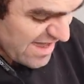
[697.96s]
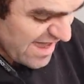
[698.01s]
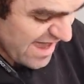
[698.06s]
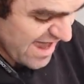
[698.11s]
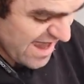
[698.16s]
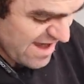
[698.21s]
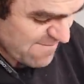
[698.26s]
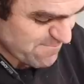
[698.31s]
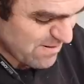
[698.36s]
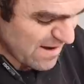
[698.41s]

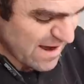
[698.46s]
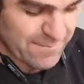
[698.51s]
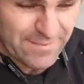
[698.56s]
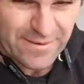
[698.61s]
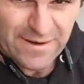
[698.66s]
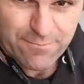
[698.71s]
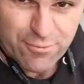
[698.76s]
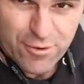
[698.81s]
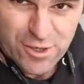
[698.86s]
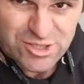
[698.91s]
hand pump
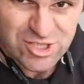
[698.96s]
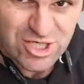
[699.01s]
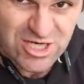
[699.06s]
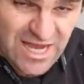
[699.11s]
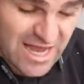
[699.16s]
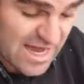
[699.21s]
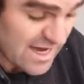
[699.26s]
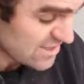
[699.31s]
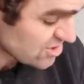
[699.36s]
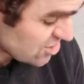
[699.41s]
and a pressure
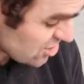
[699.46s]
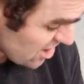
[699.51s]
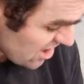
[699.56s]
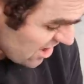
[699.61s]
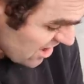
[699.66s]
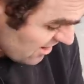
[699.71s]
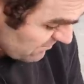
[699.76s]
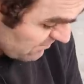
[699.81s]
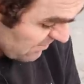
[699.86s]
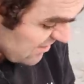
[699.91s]
gauge.
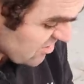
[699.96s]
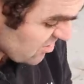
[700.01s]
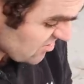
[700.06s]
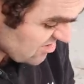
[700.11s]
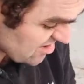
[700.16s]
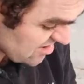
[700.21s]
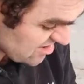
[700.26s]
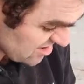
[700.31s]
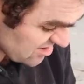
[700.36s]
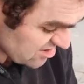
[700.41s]
Because
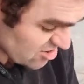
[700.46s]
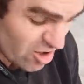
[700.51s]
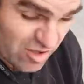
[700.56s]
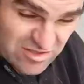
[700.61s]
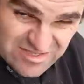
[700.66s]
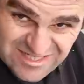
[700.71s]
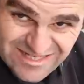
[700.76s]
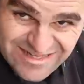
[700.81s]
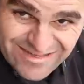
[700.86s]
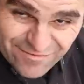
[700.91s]
this is
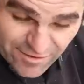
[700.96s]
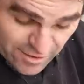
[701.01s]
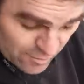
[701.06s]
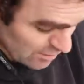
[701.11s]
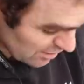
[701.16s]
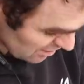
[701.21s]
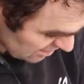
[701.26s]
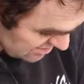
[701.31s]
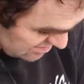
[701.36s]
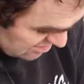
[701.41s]
not sealing very
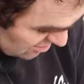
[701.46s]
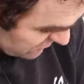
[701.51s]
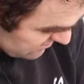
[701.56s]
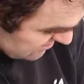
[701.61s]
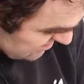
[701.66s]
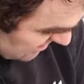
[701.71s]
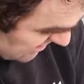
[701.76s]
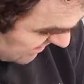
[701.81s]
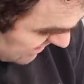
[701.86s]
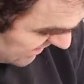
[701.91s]
well, it's
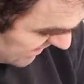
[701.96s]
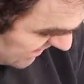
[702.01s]
obviously